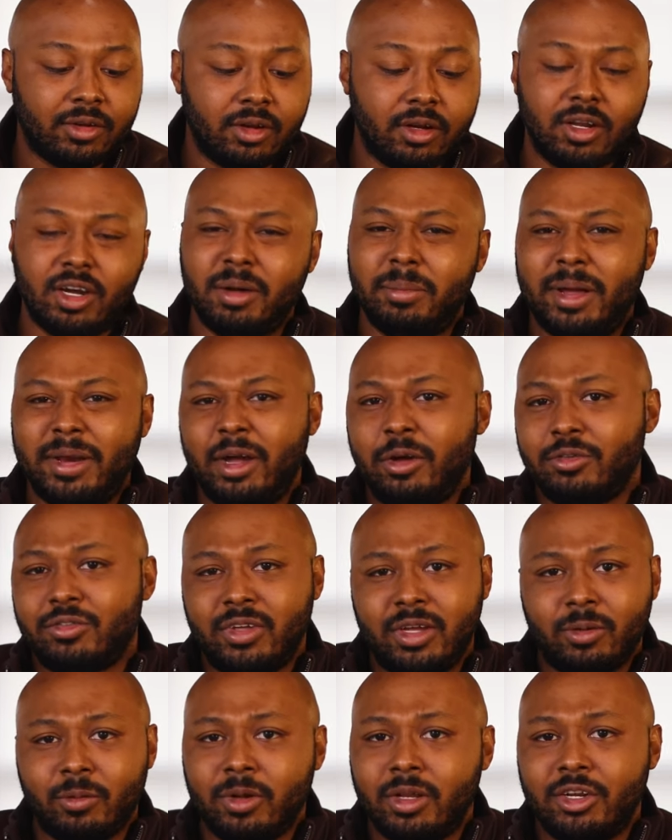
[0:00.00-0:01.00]
the nub. I don't
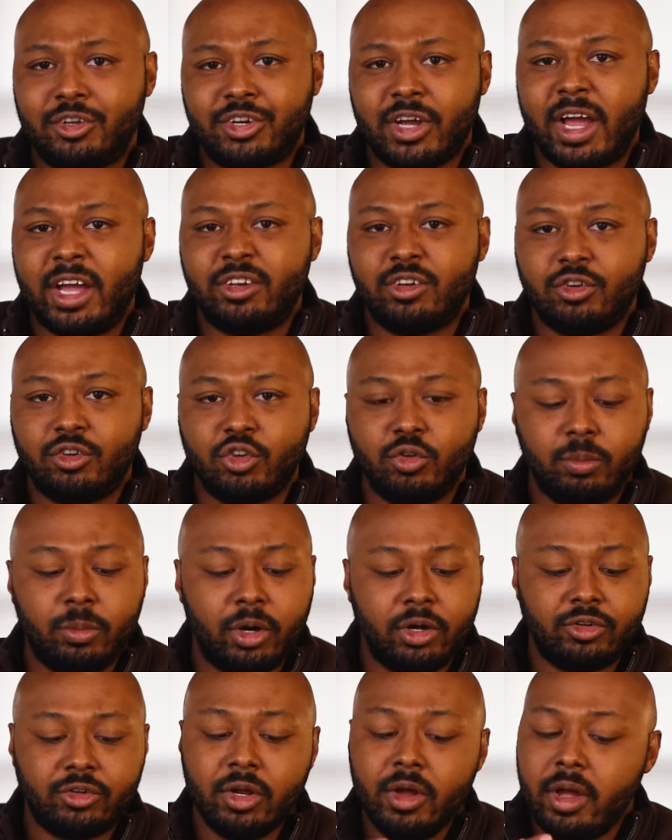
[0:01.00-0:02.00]
see it really changing too
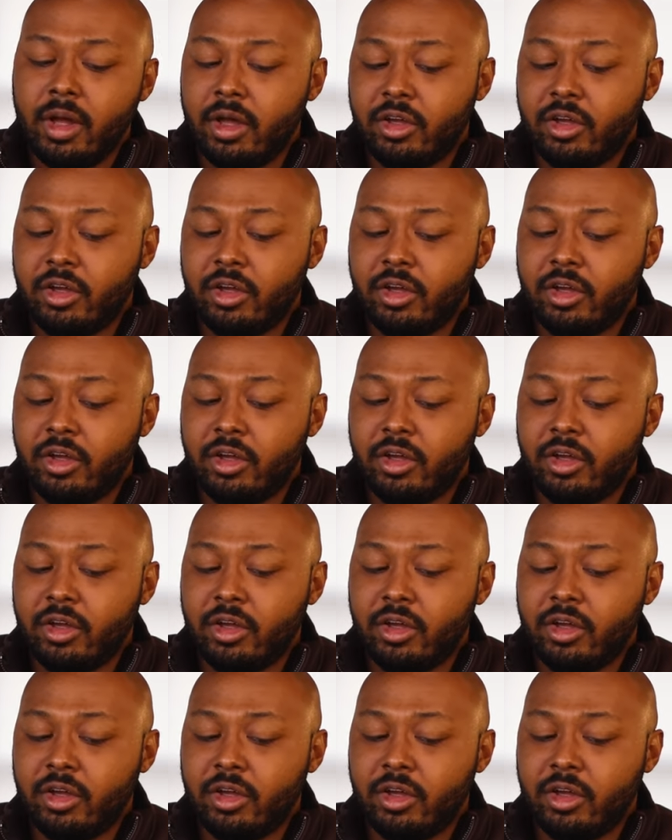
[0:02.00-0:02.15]
much.